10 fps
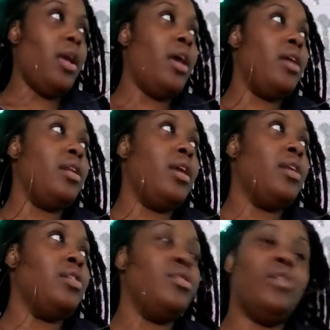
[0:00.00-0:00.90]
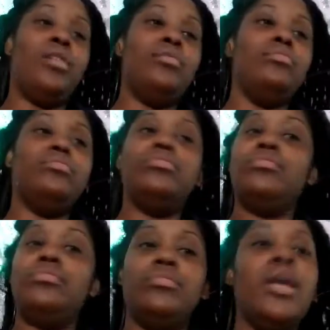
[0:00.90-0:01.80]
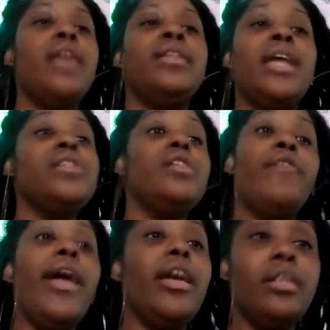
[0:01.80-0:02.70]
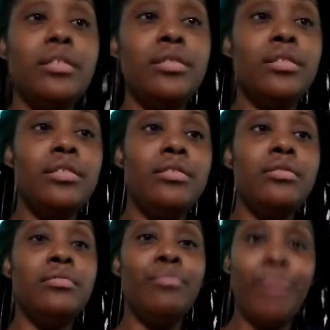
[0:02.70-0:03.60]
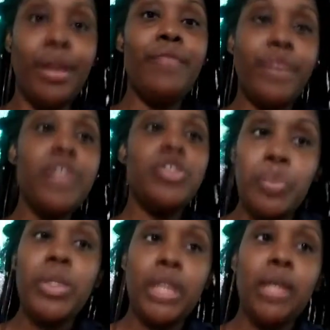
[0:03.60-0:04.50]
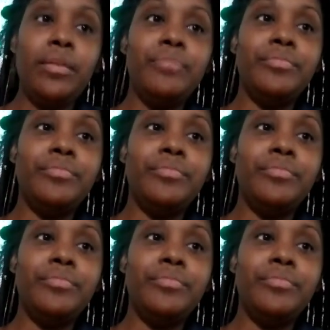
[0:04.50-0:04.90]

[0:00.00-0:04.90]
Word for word: and and you know that's all right but eventually